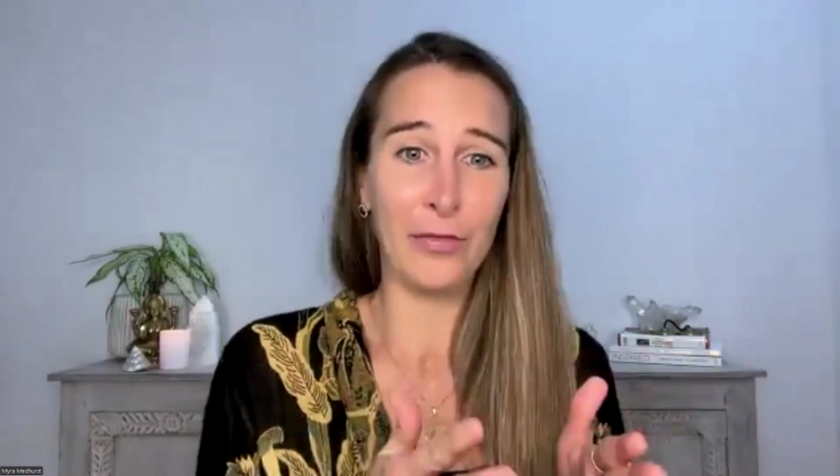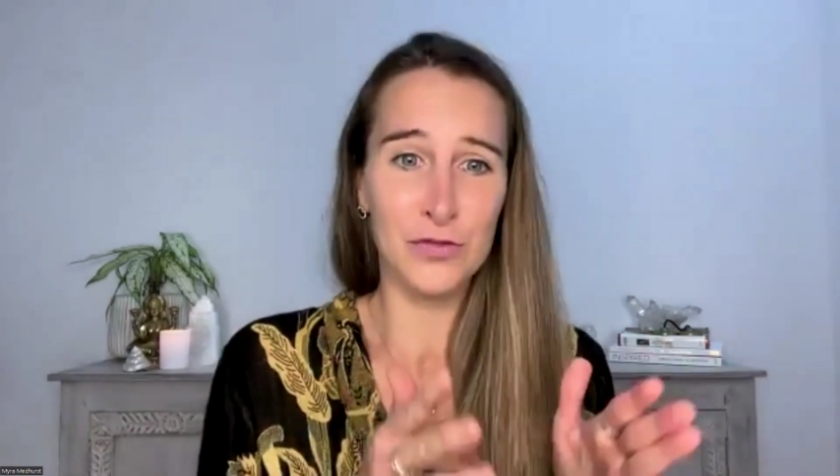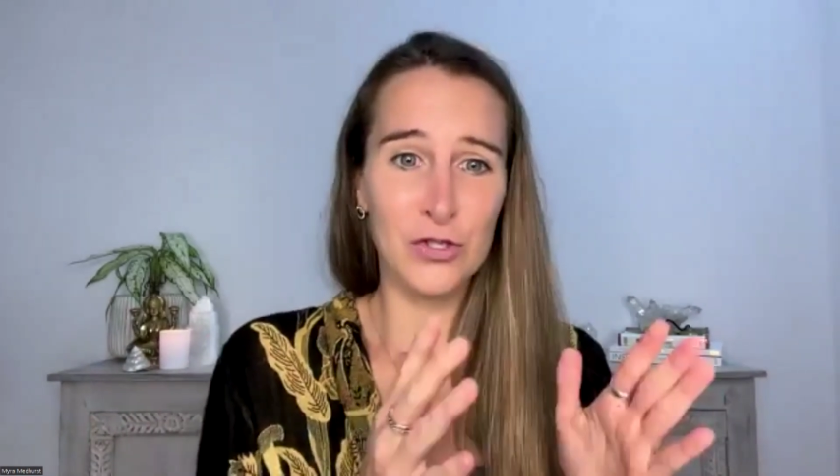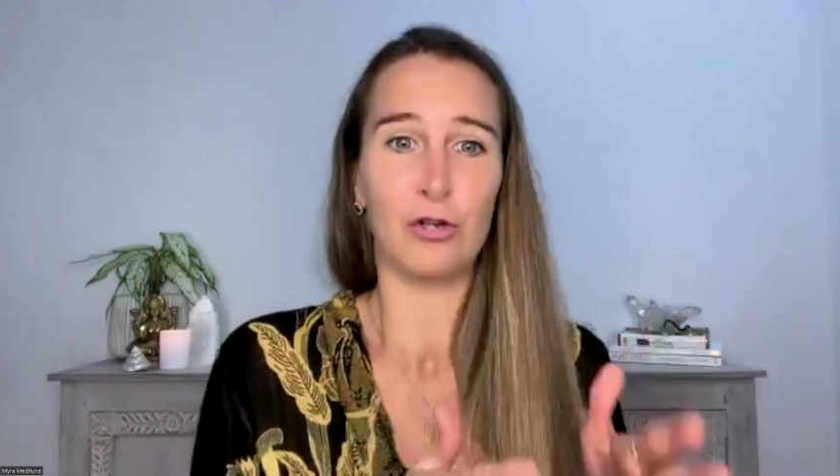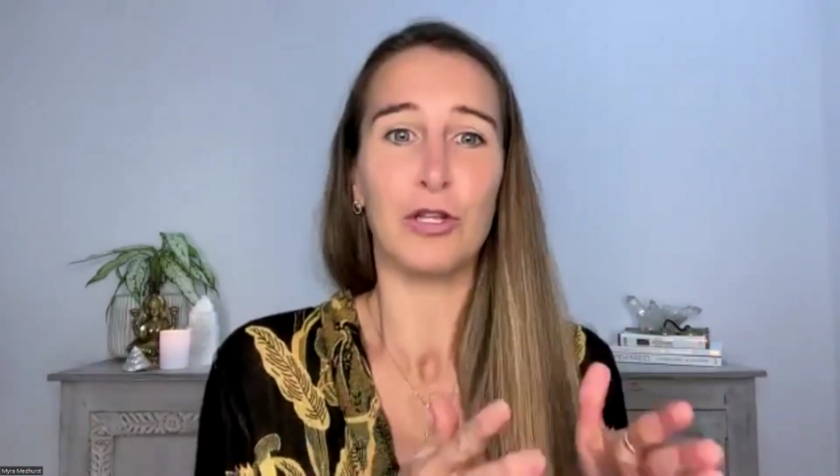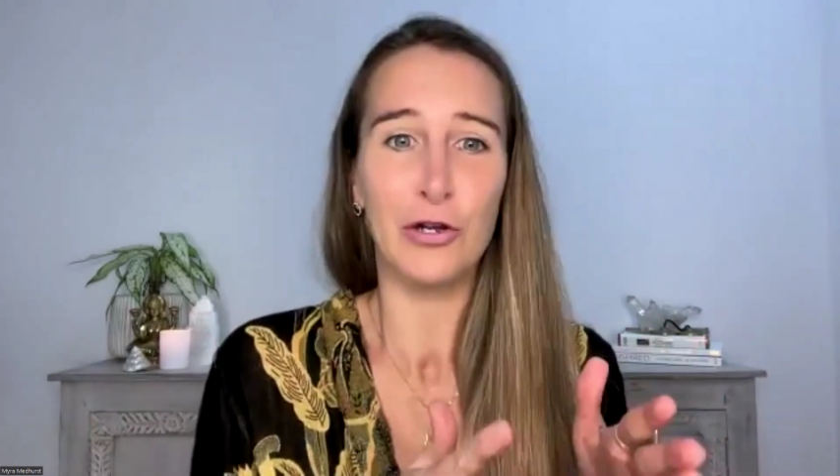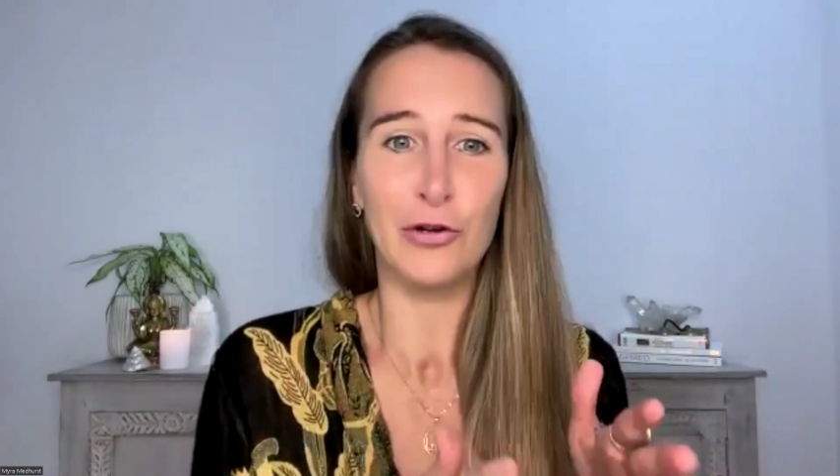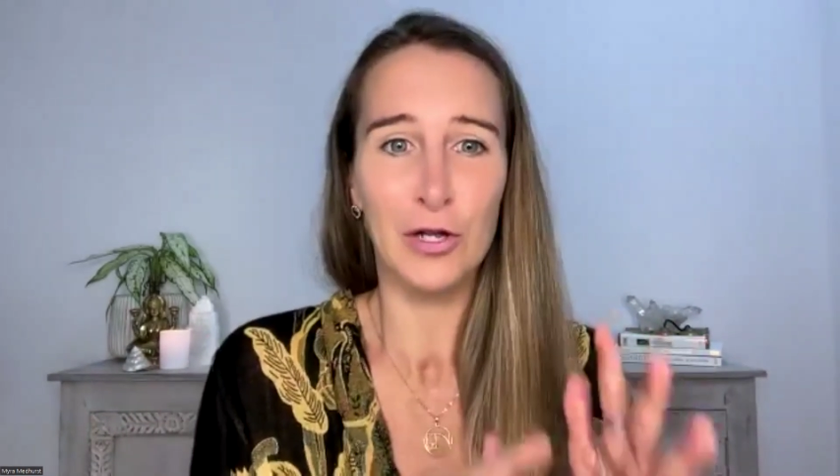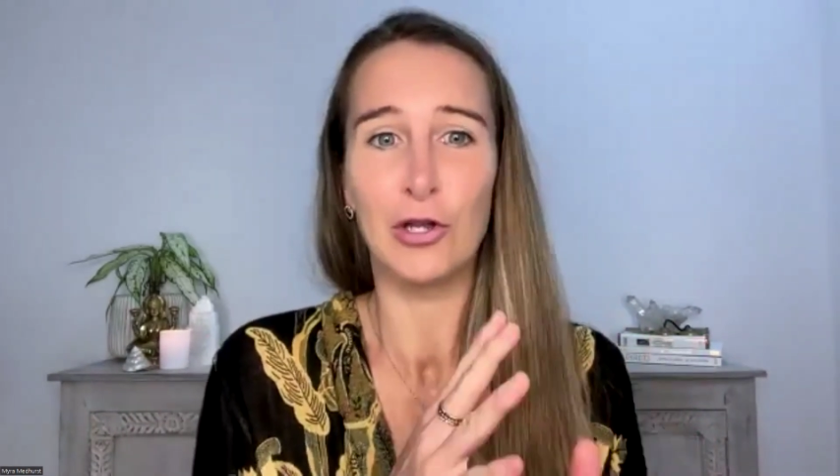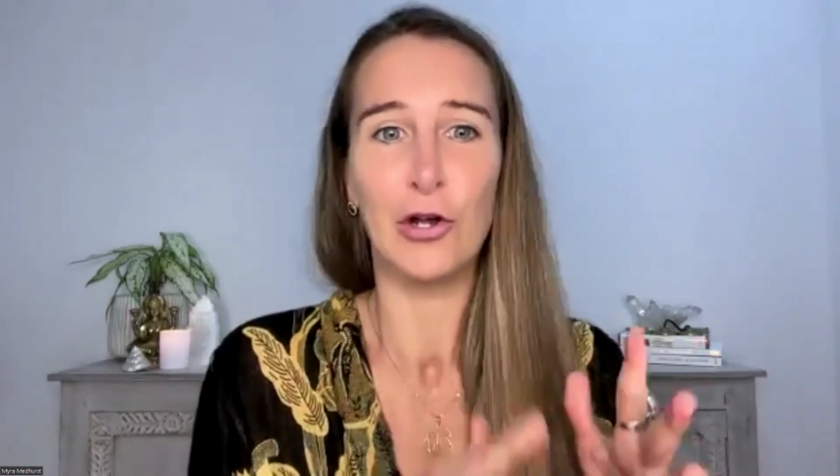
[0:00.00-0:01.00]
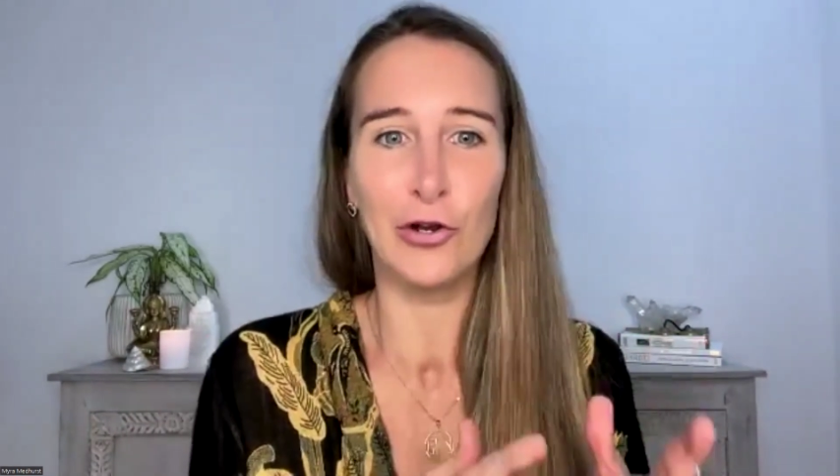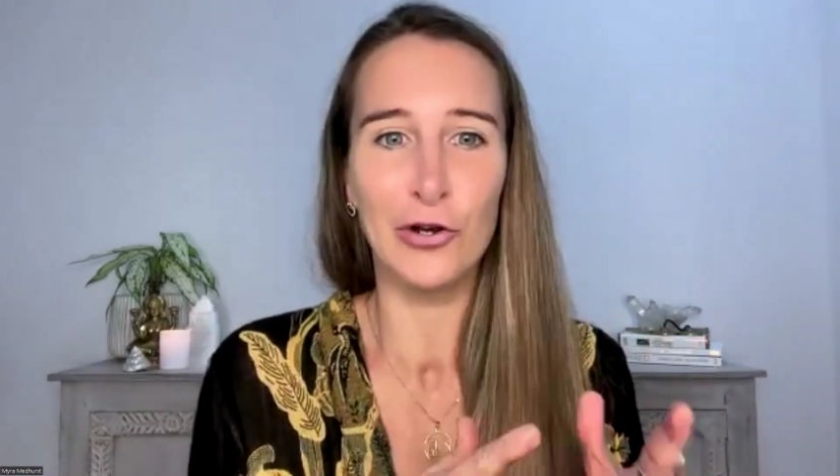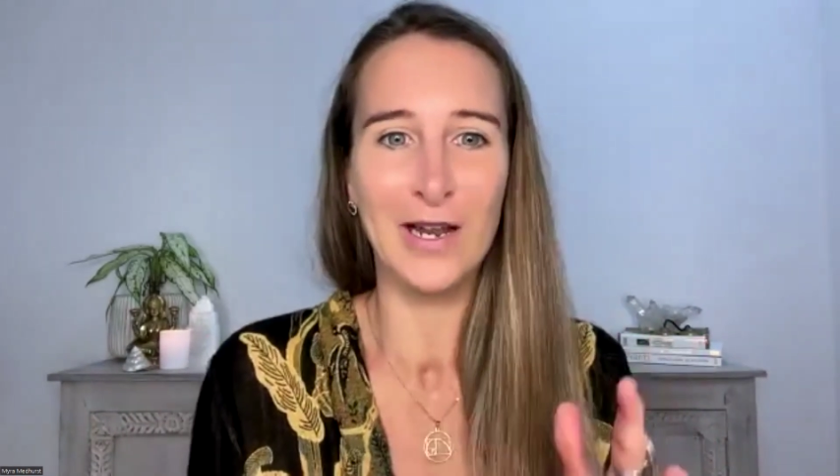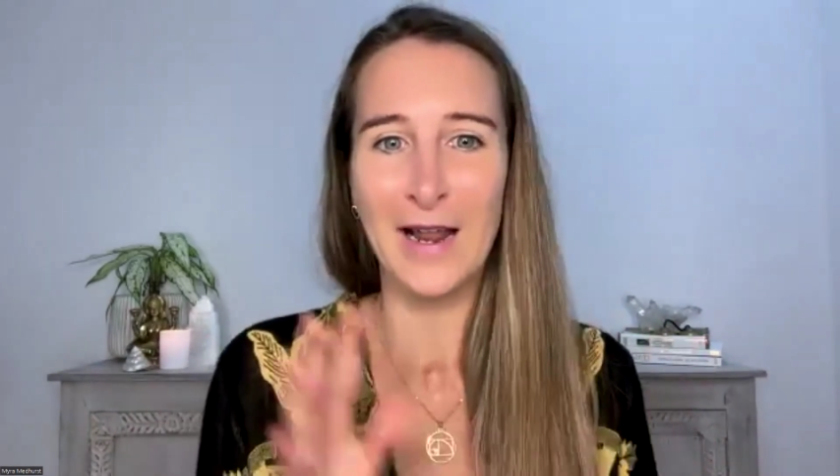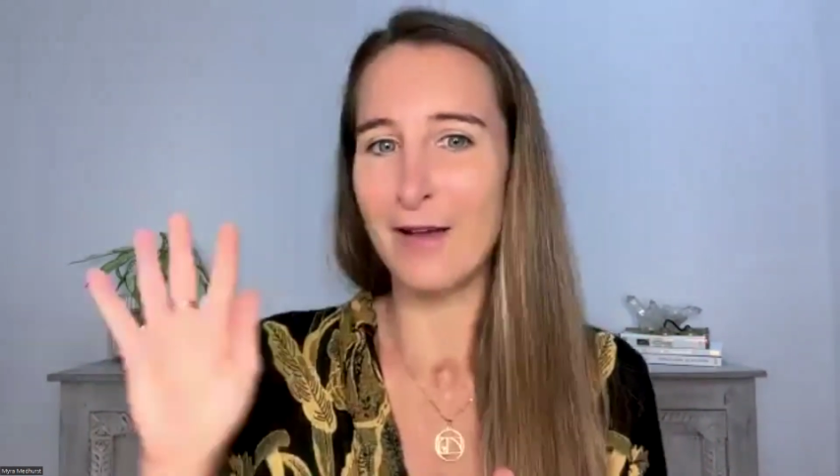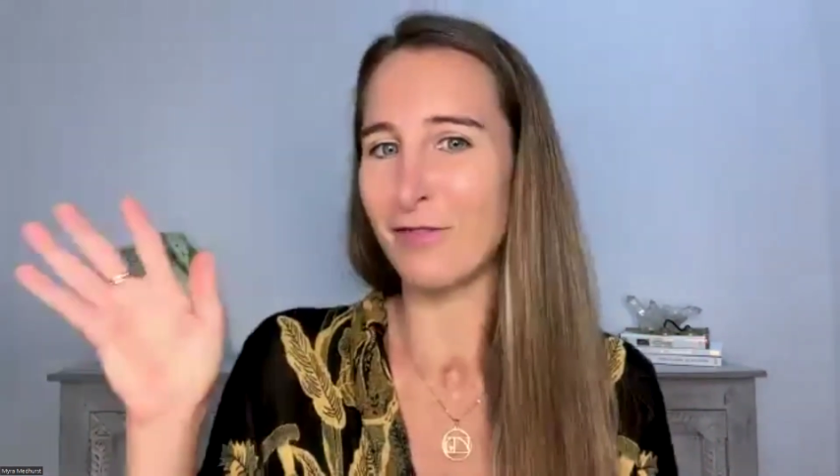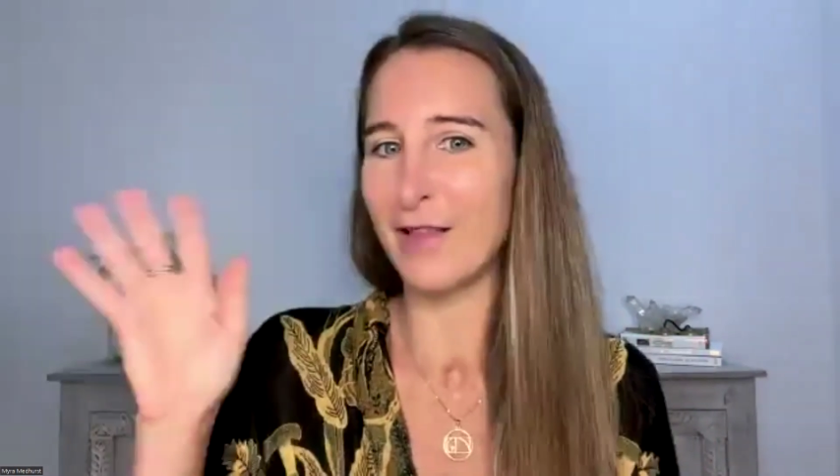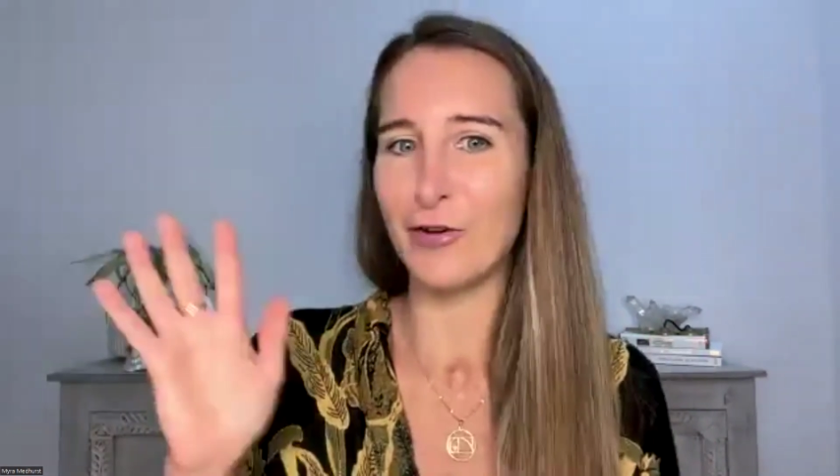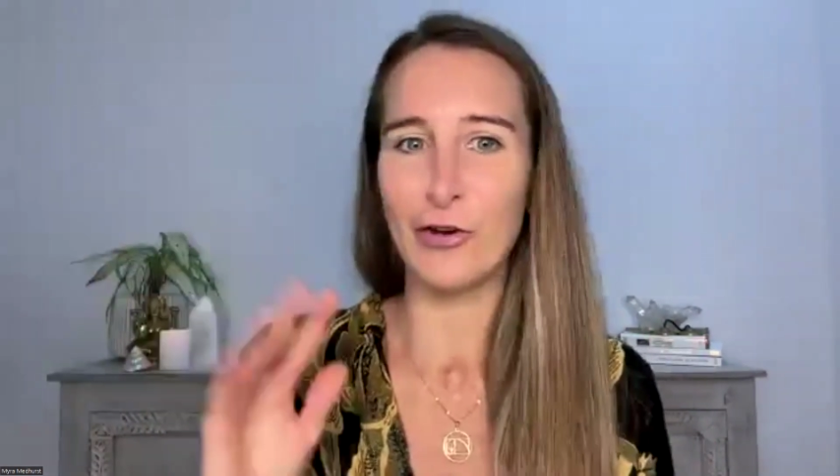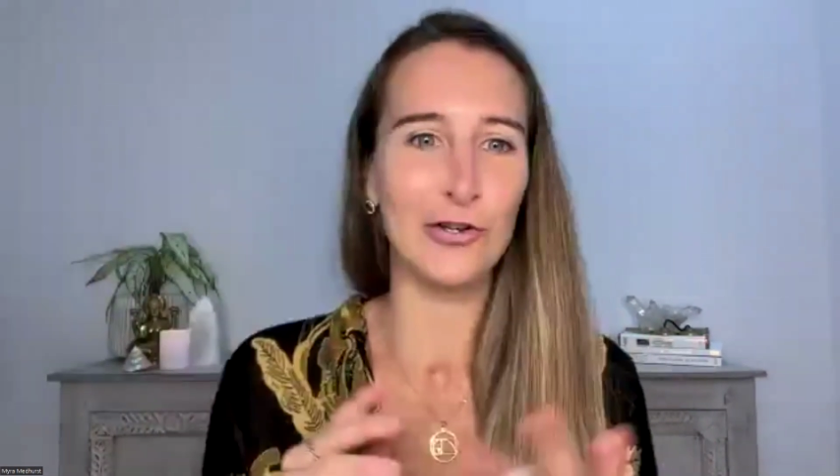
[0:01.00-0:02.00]
solo alone and have
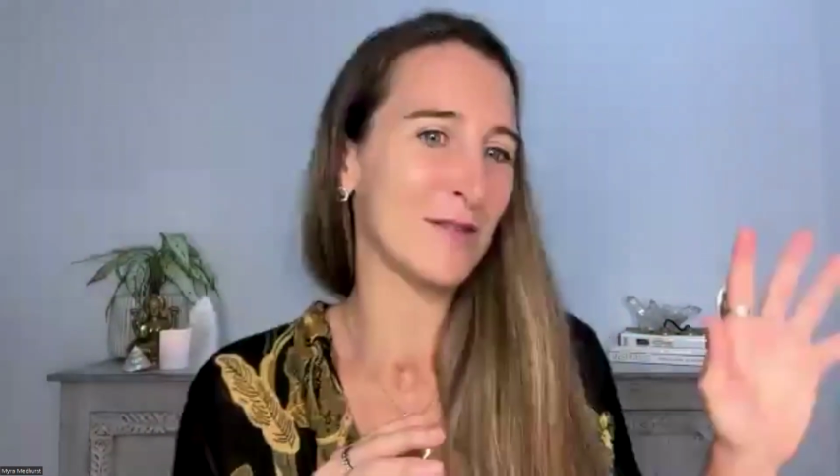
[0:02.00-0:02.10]
like no